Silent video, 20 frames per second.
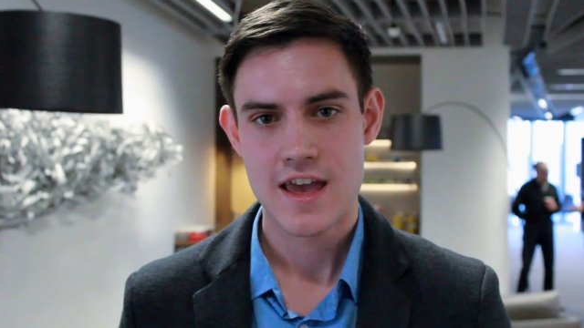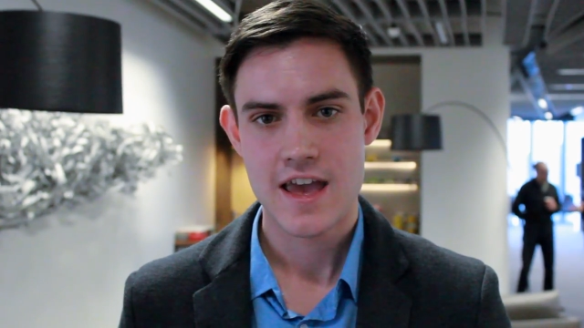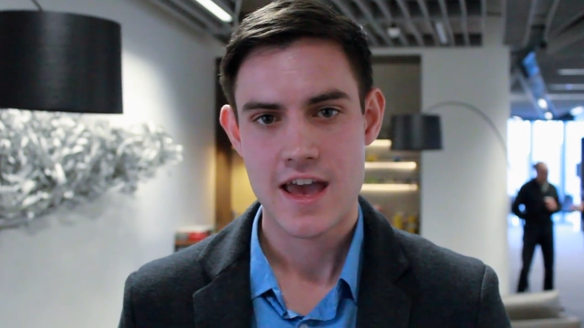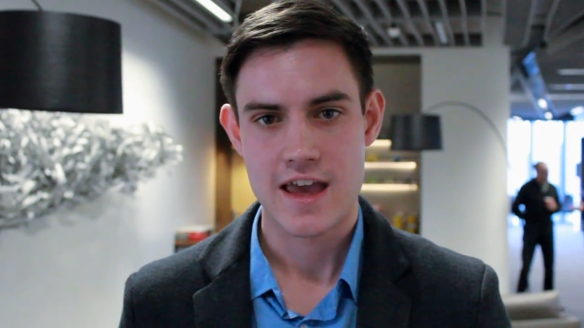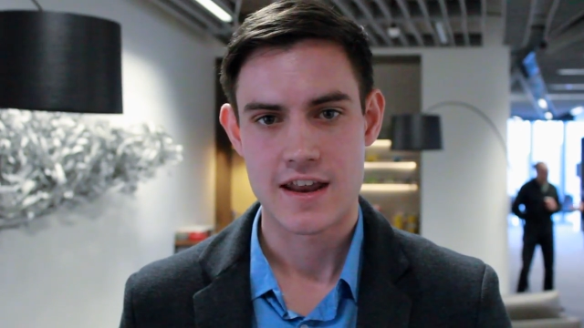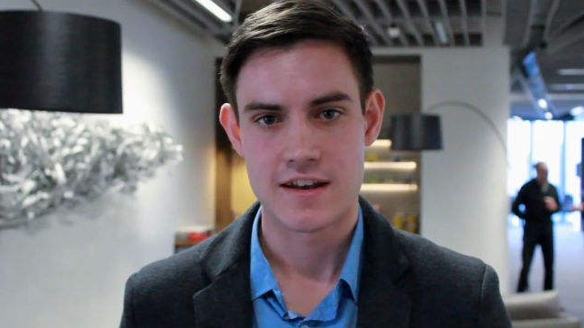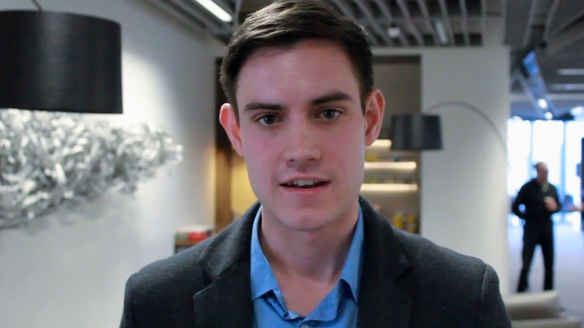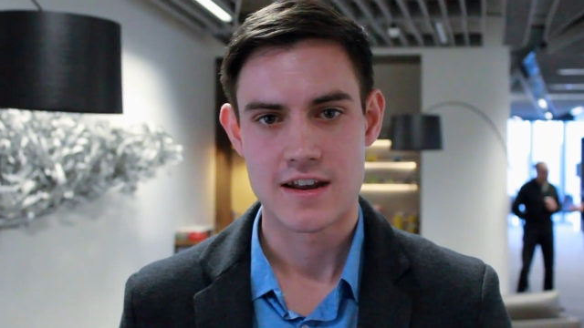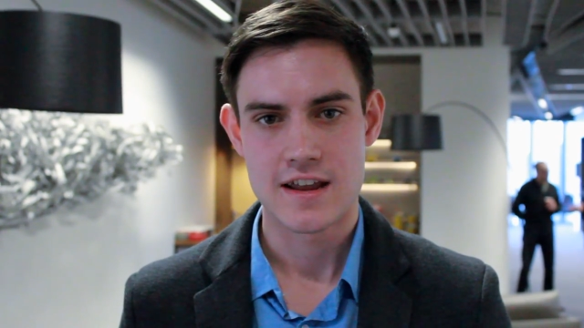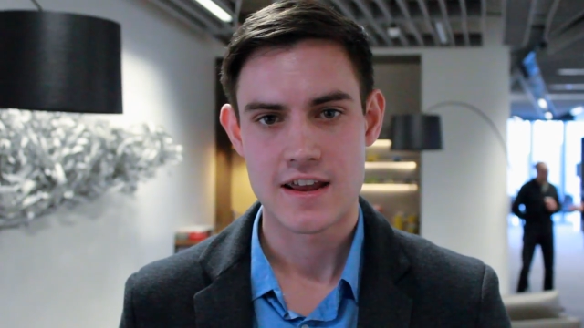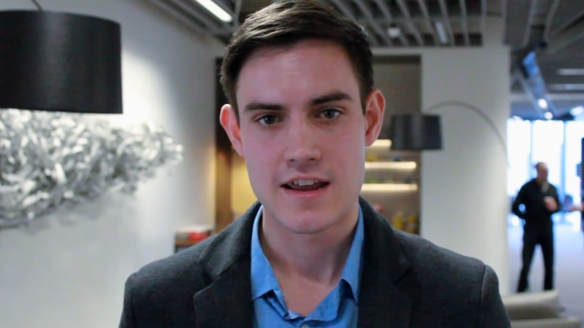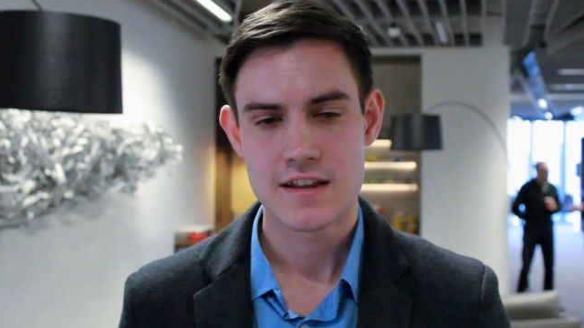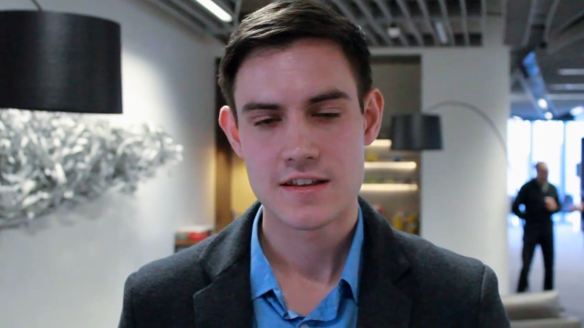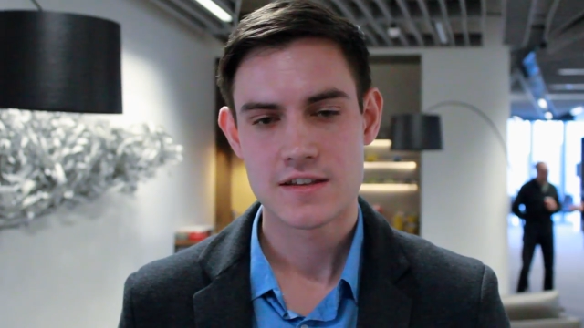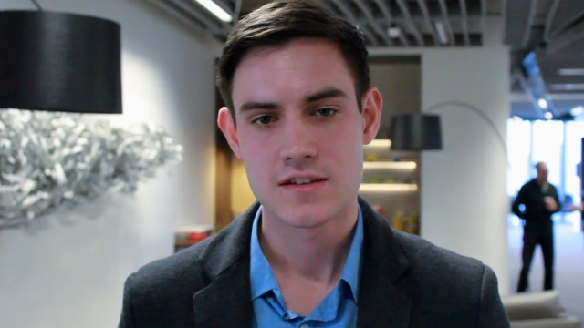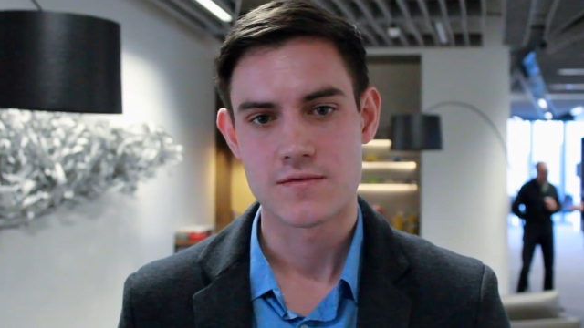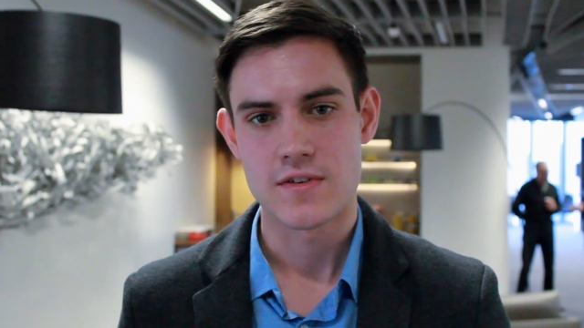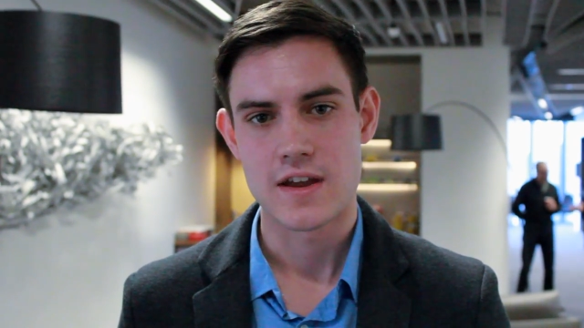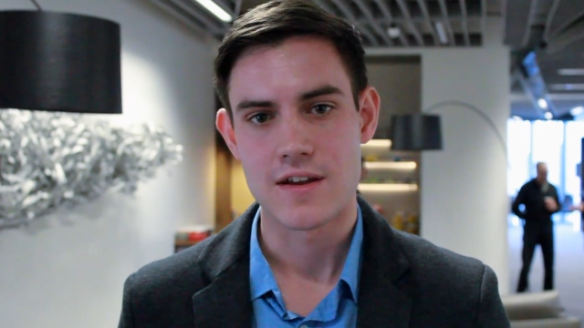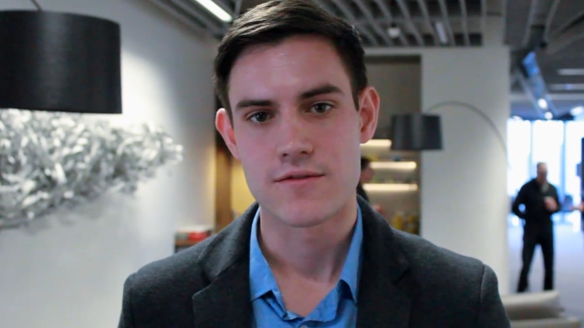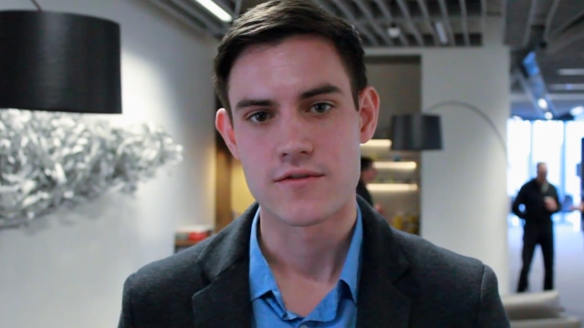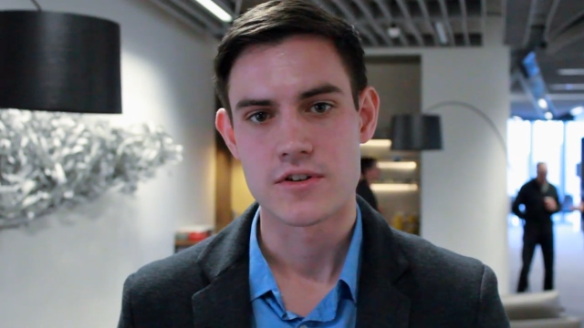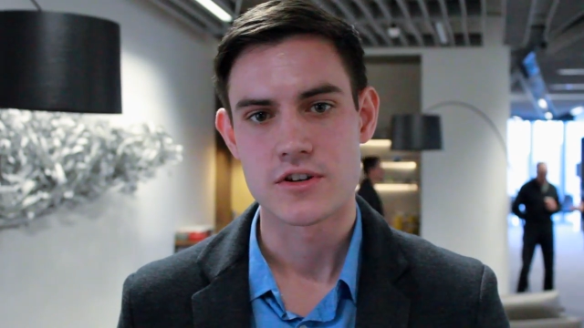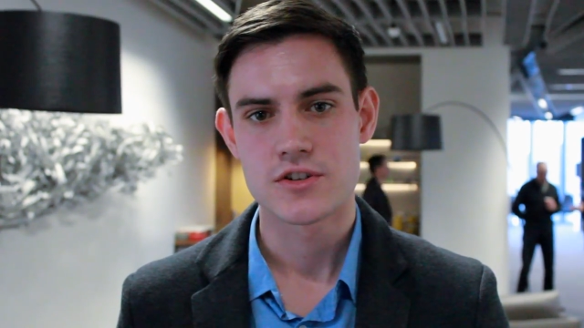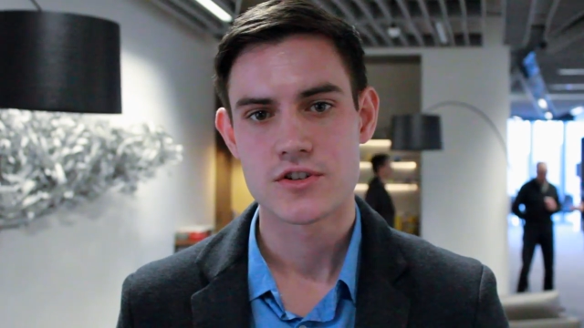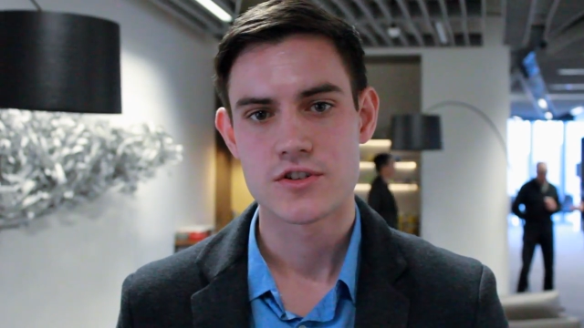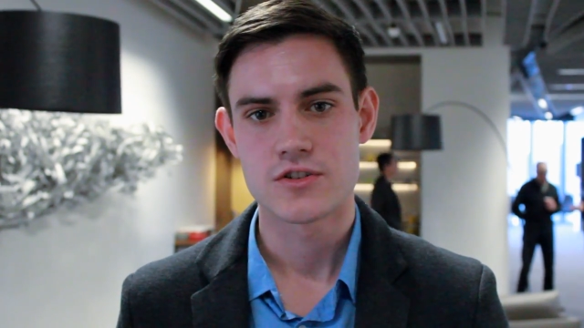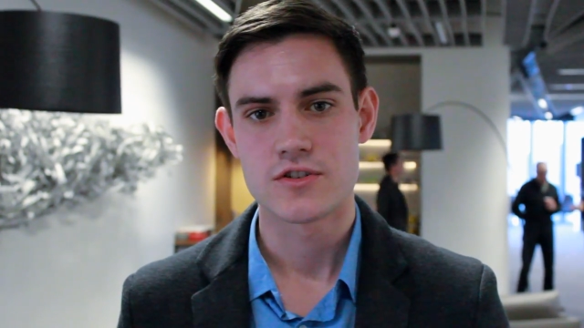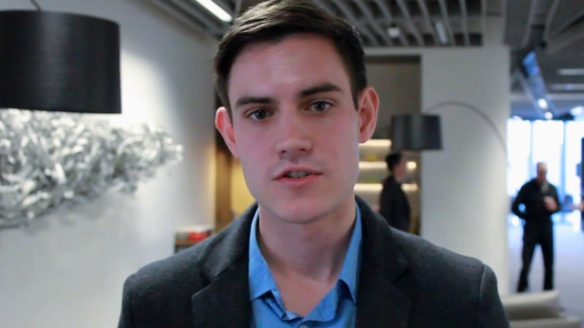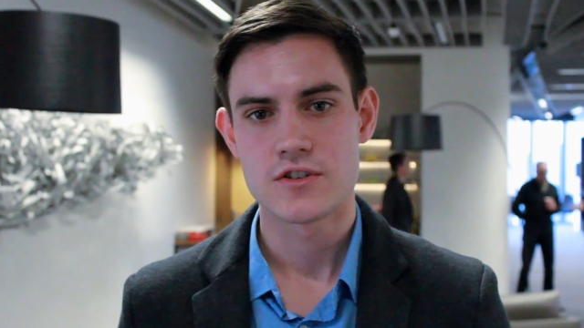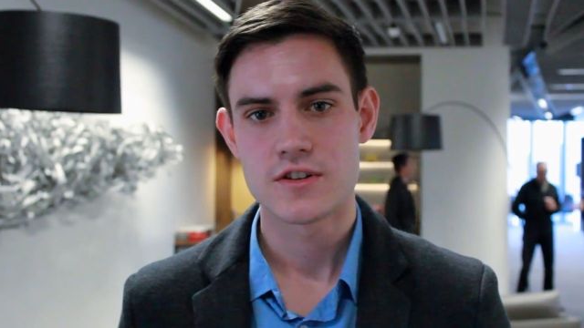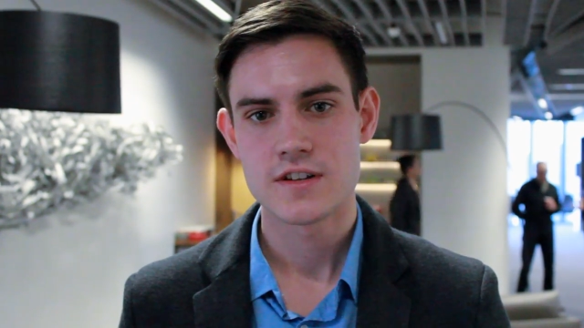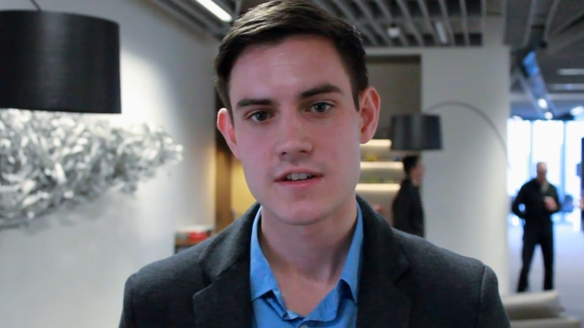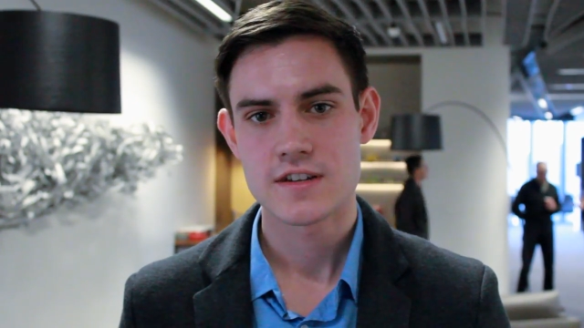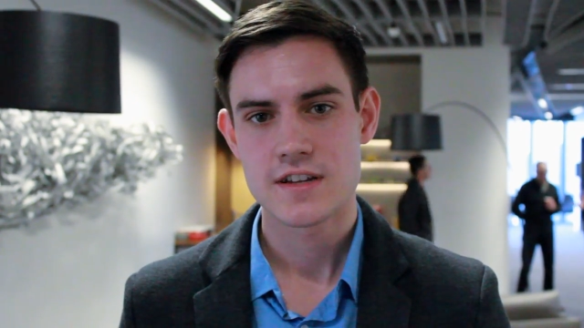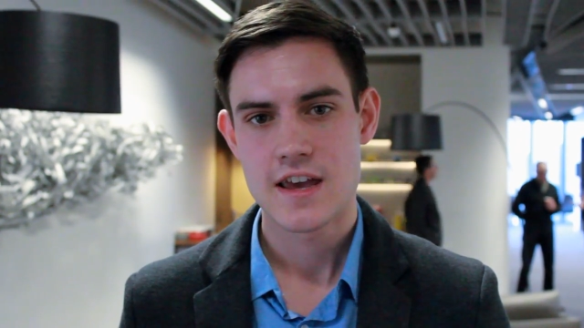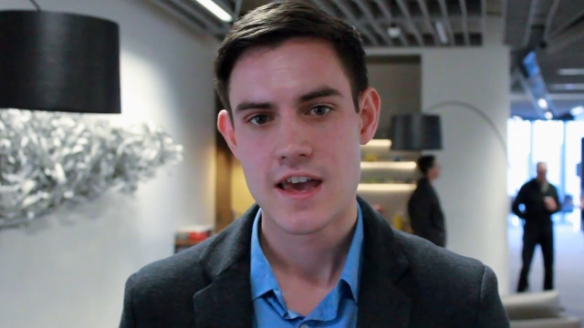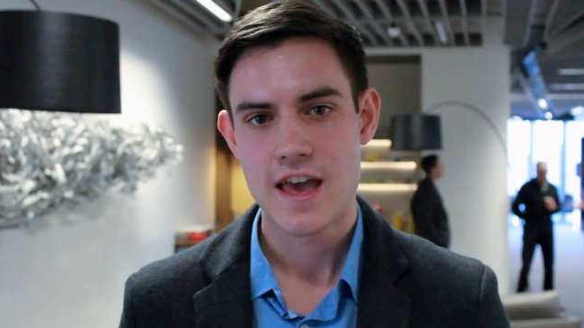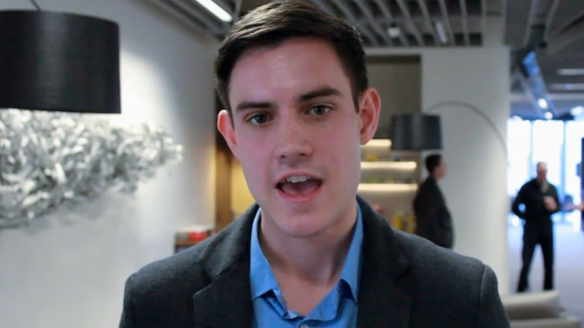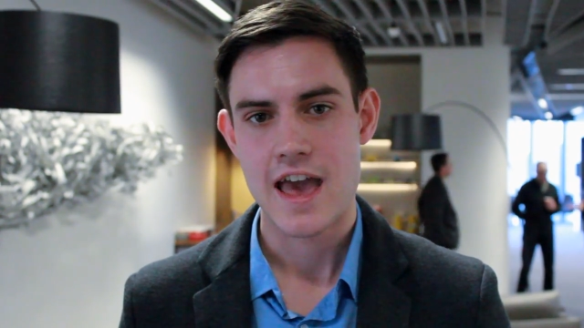and needs of every
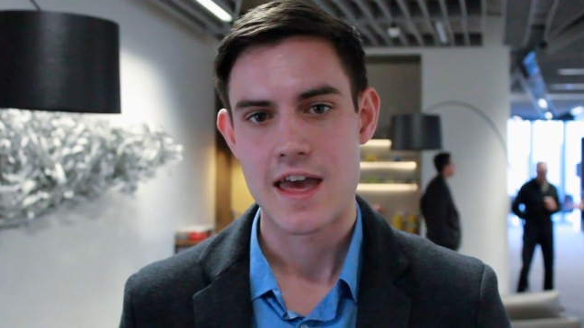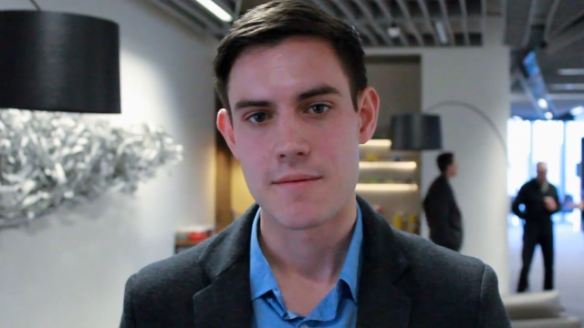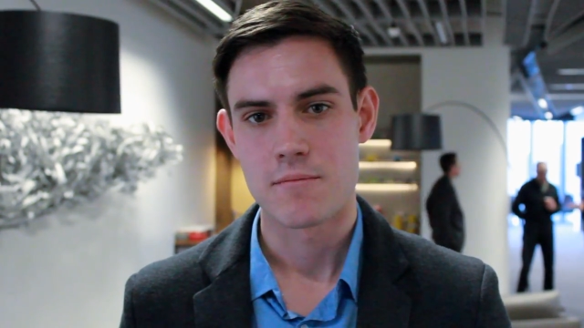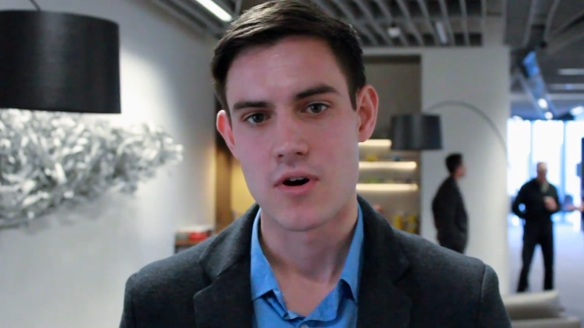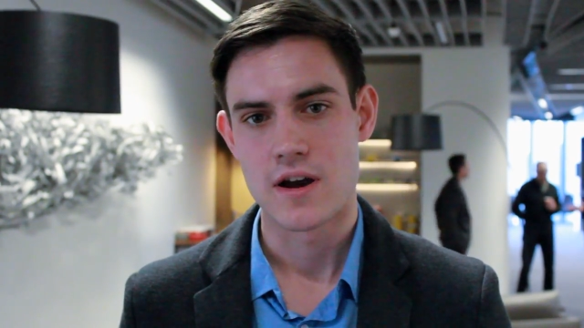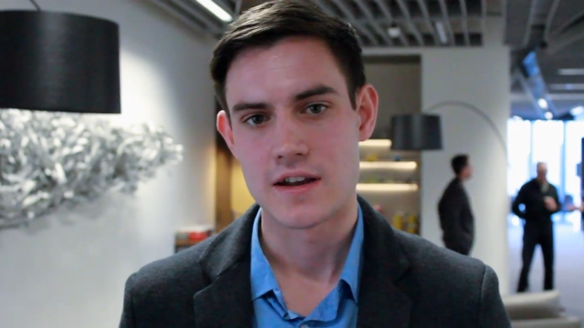student and